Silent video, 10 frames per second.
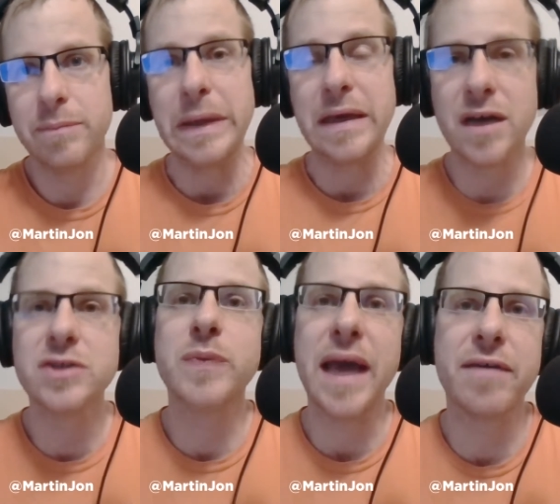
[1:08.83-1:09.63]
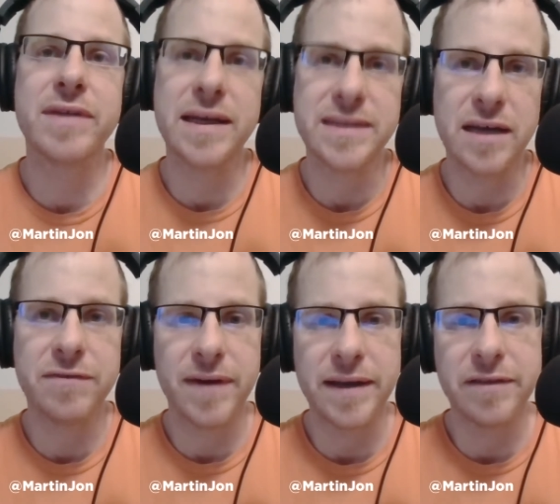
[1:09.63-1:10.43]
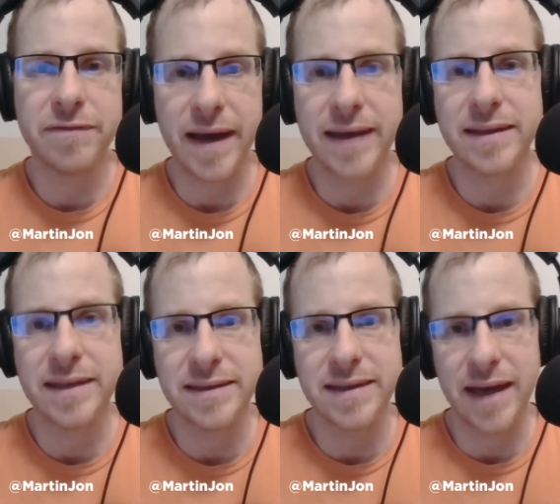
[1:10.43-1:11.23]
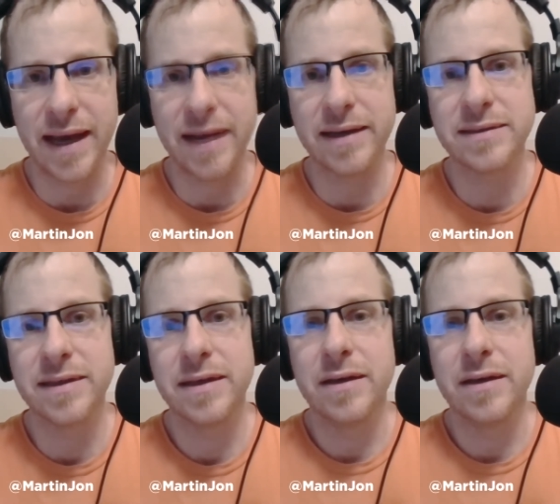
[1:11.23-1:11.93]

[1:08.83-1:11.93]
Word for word: because we haven't identified the fact that he's an addict.